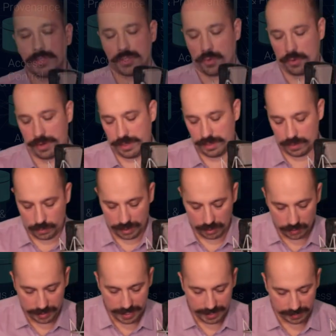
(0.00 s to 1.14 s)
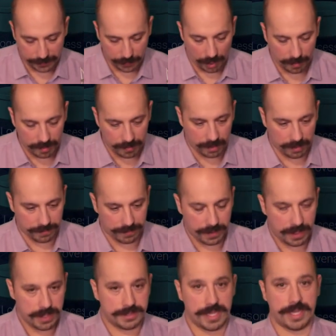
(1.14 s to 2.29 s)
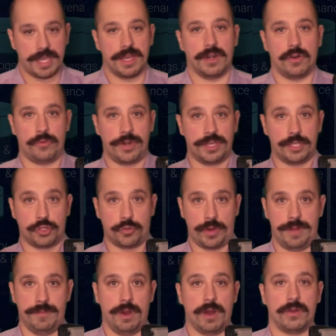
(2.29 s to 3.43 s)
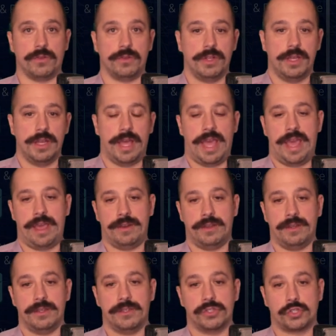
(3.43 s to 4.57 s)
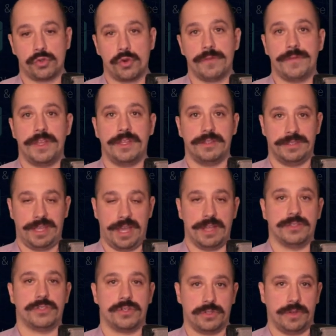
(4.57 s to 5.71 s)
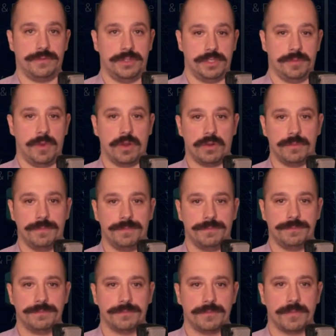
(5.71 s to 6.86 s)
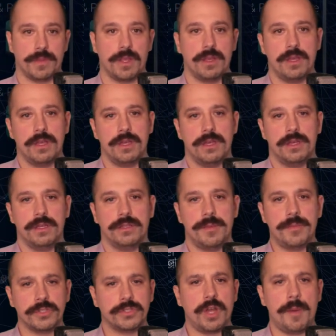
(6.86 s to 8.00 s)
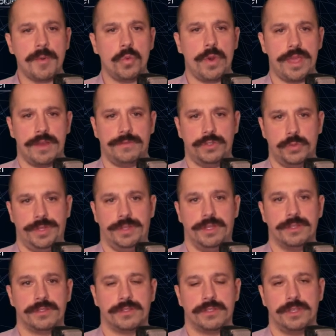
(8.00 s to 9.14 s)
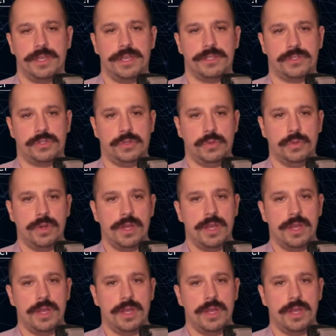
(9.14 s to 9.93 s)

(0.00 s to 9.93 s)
scoring, we are looking at the problem of taking an already trained model and serving the answers of this model. The most common way of doing this is to